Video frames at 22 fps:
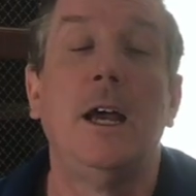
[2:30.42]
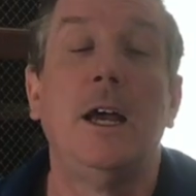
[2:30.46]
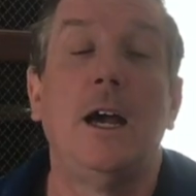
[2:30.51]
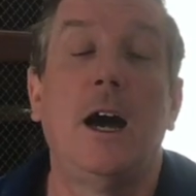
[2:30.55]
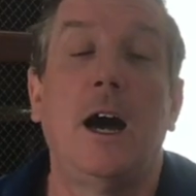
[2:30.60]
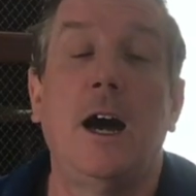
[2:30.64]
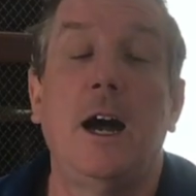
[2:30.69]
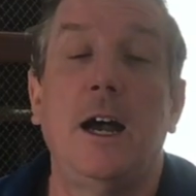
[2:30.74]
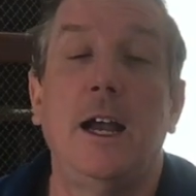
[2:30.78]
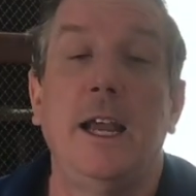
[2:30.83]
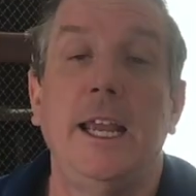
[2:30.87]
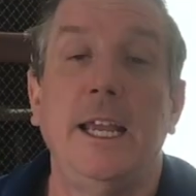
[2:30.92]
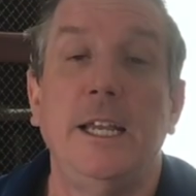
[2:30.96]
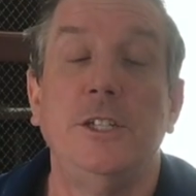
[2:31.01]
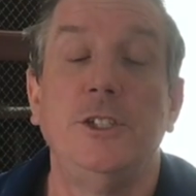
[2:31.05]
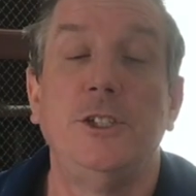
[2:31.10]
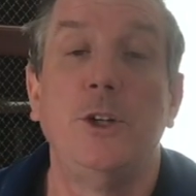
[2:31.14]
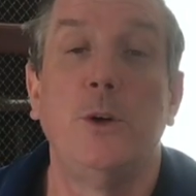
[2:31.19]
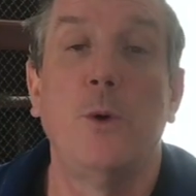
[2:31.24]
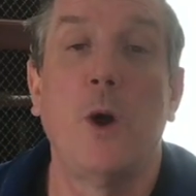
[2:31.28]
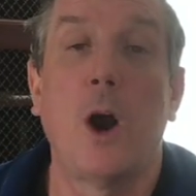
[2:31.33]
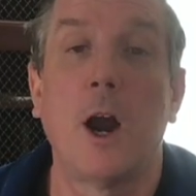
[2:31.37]
uh,
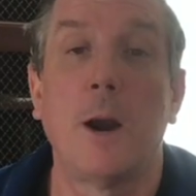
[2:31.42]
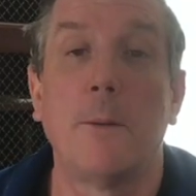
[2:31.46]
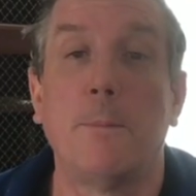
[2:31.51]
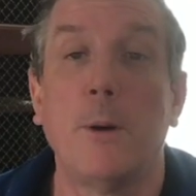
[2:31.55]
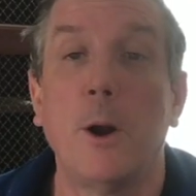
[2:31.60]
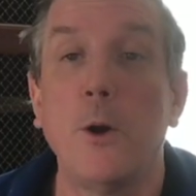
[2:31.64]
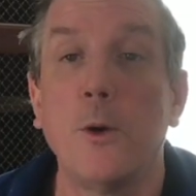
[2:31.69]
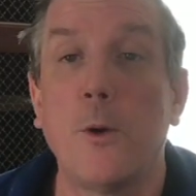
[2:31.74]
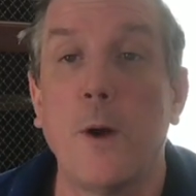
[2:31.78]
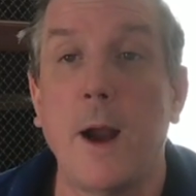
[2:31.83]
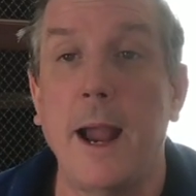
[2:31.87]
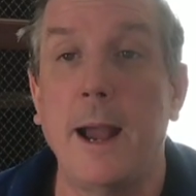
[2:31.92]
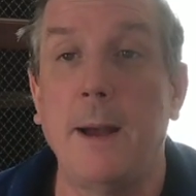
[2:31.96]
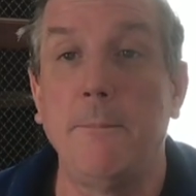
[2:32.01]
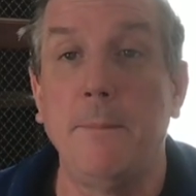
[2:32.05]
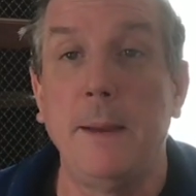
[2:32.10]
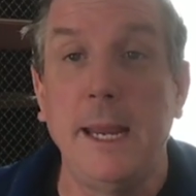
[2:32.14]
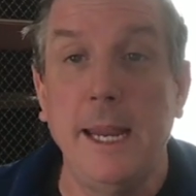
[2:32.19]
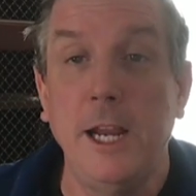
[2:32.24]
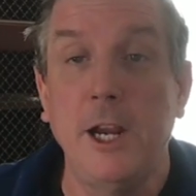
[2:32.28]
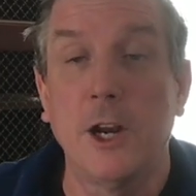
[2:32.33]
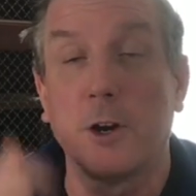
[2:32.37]
into our program
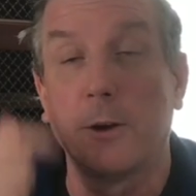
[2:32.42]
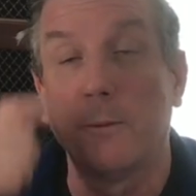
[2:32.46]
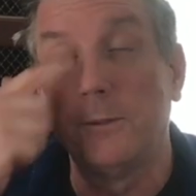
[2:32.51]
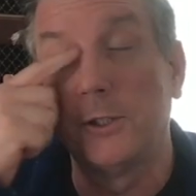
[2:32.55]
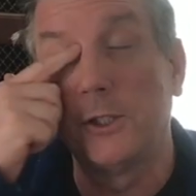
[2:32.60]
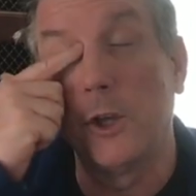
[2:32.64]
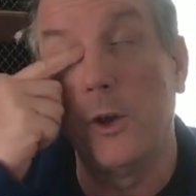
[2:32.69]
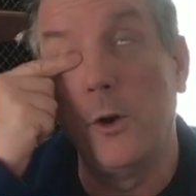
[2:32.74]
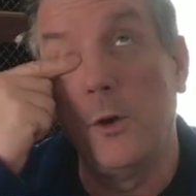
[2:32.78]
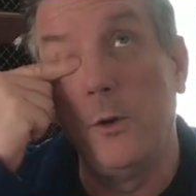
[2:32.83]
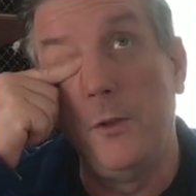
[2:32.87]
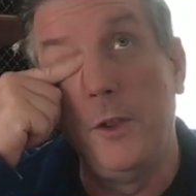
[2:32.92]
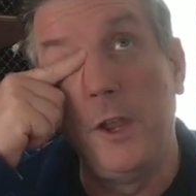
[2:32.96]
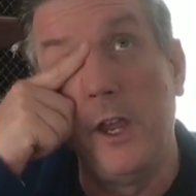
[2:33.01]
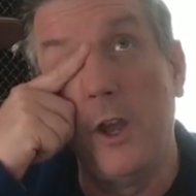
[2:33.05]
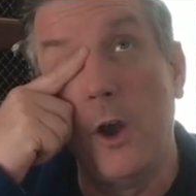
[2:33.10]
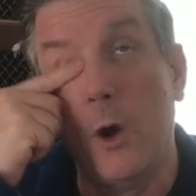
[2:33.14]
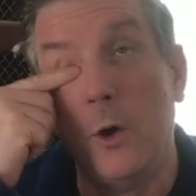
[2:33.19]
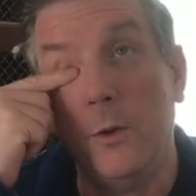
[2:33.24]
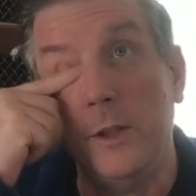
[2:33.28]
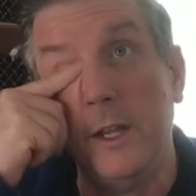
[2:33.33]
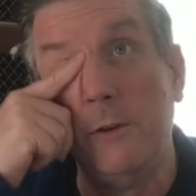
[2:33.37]
here. So the
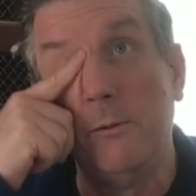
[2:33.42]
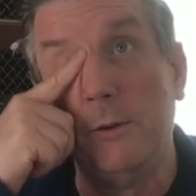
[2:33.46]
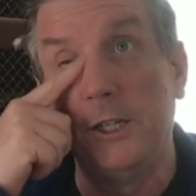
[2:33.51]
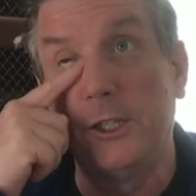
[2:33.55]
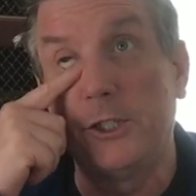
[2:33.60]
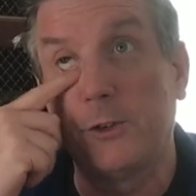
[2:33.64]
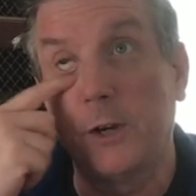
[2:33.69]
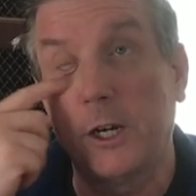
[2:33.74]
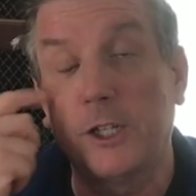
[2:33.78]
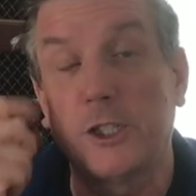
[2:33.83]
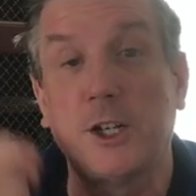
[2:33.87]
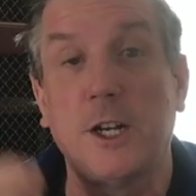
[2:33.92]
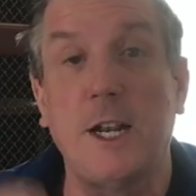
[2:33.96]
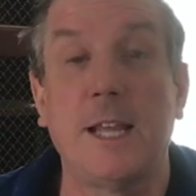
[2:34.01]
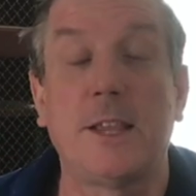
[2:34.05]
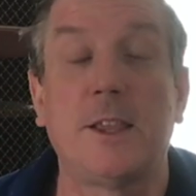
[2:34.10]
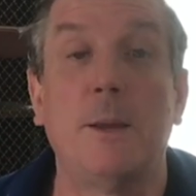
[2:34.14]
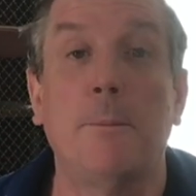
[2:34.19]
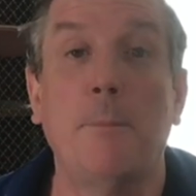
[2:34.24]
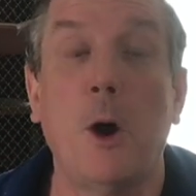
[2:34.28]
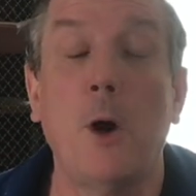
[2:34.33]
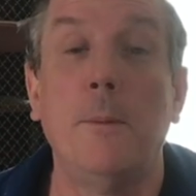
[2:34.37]
only restriction at
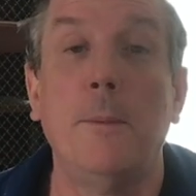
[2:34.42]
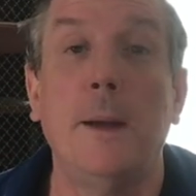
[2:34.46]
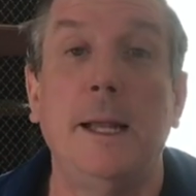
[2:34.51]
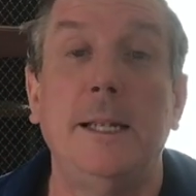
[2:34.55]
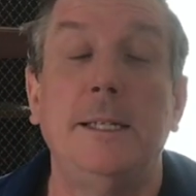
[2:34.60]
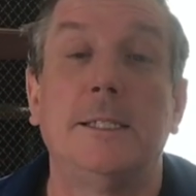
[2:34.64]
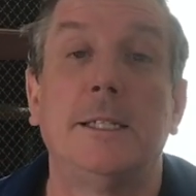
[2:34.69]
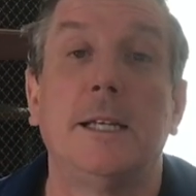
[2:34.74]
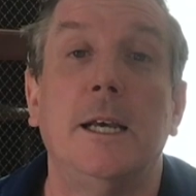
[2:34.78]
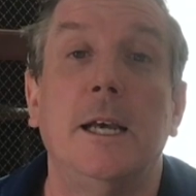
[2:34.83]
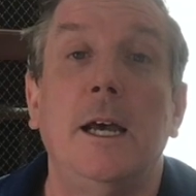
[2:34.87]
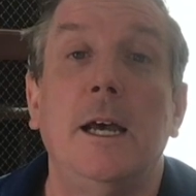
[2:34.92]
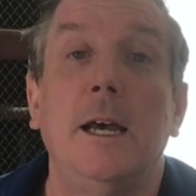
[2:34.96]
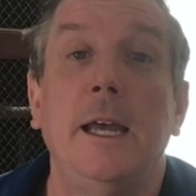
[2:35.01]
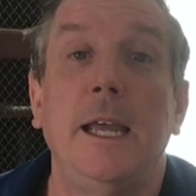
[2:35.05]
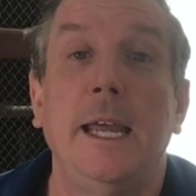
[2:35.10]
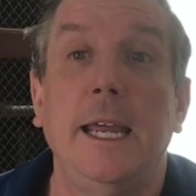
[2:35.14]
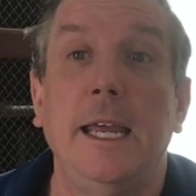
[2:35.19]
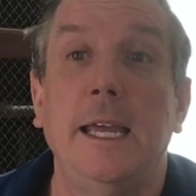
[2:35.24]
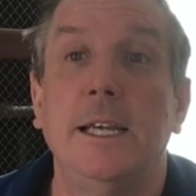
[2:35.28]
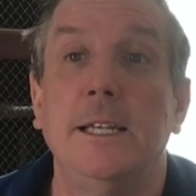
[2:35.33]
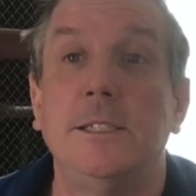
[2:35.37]
the moment
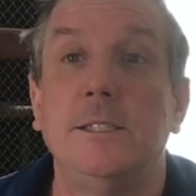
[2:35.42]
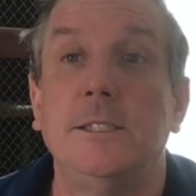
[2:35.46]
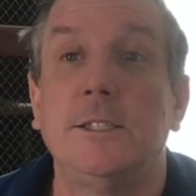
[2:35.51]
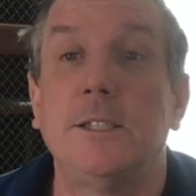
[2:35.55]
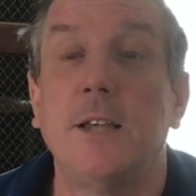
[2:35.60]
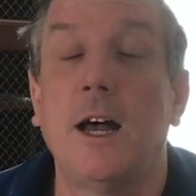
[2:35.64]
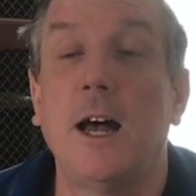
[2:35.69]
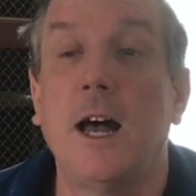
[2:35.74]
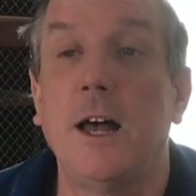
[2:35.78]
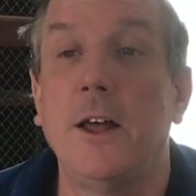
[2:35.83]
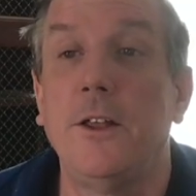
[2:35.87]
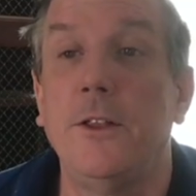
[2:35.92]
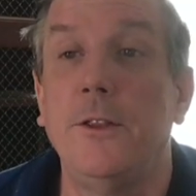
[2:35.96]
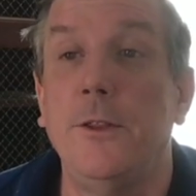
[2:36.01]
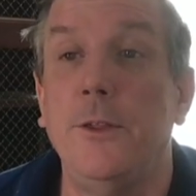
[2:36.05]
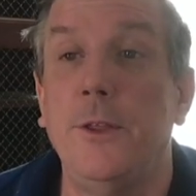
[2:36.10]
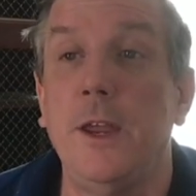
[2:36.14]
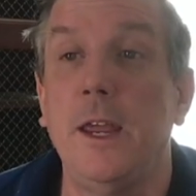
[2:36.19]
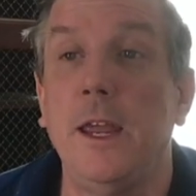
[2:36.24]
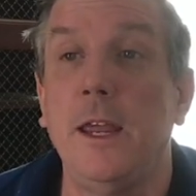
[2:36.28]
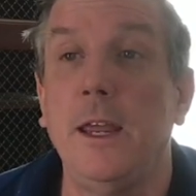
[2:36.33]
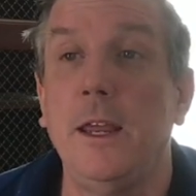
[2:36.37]
is uh,
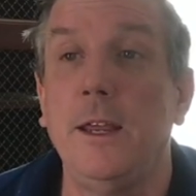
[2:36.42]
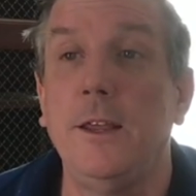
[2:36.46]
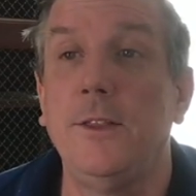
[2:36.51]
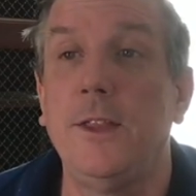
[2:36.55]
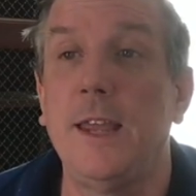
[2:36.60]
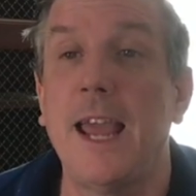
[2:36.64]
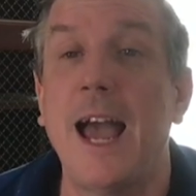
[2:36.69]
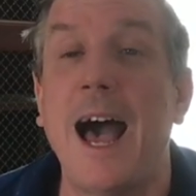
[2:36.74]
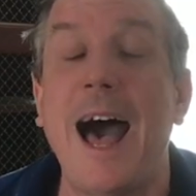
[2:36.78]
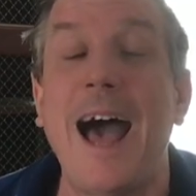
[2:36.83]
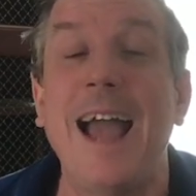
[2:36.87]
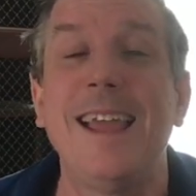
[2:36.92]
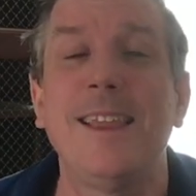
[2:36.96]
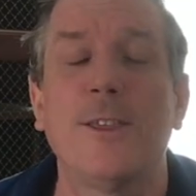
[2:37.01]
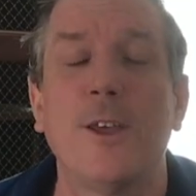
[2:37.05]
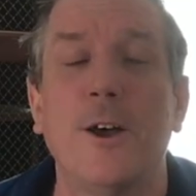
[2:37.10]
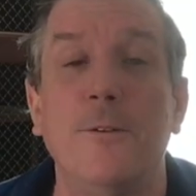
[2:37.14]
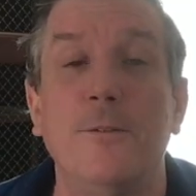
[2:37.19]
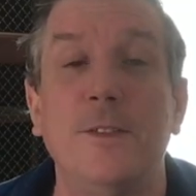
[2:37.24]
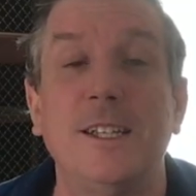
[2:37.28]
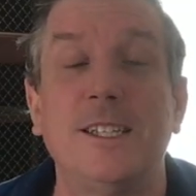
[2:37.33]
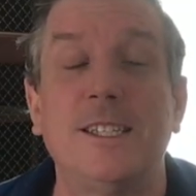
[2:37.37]
the the height
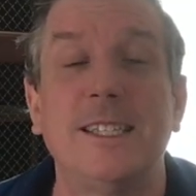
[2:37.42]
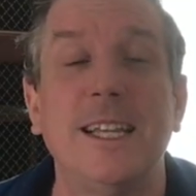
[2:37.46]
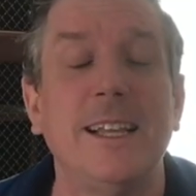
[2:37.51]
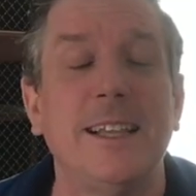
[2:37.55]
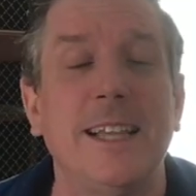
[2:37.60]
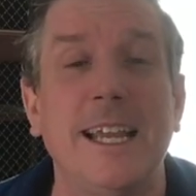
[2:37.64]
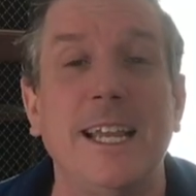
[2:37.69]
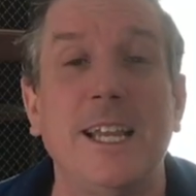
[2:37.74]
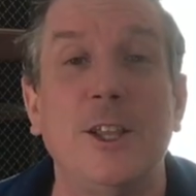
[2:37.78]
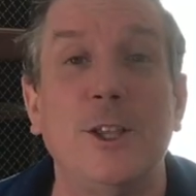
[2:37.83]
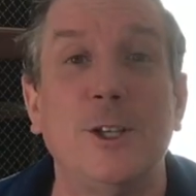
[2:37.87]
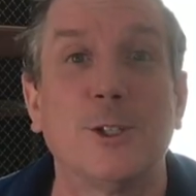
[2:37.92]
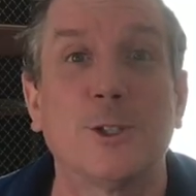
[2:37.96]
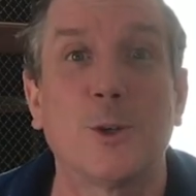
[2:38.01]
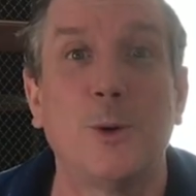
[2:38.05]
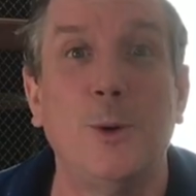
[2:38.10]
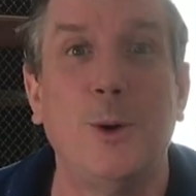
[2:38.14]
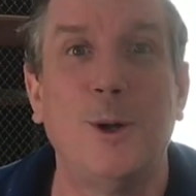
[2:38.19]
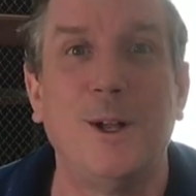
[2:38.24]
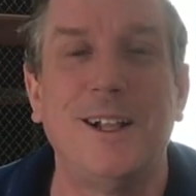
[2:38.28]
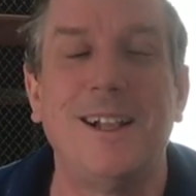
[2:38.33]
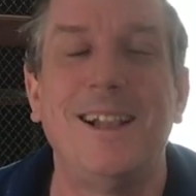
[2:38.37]
of the ceiling in the
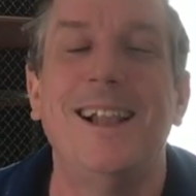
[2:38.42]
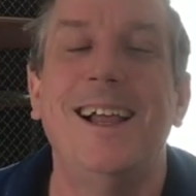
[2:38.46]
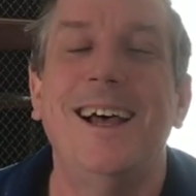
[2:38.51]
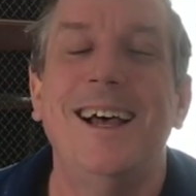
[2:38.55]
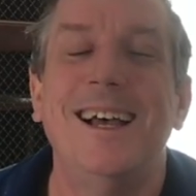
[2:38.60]
school.